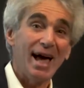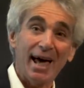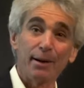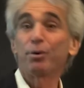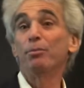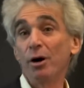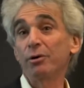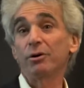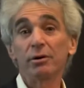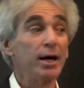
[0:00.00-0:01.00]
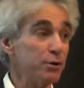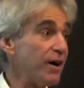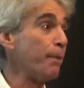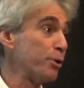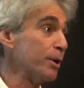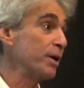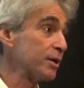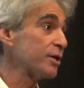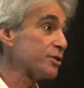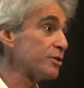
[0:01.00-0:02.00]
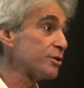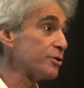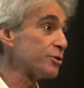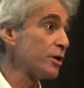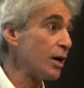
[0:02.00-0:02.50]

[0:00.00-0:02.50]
at a promoter, and you've got pretty big distances.